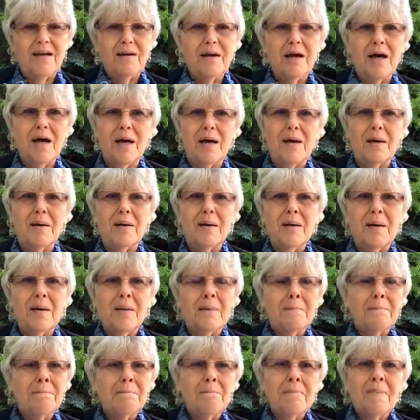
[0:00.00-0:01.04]
Uh,
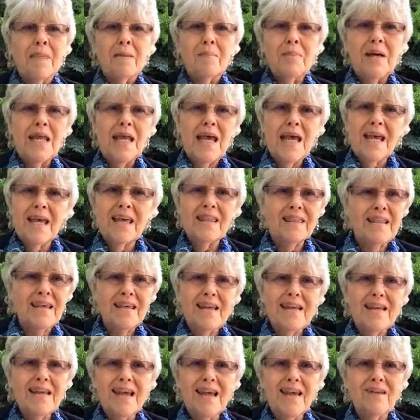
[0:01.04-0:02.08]
but heck, they
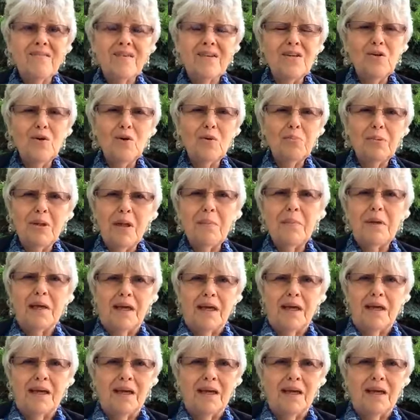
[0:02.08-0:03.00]
didn't have indoor plumbing.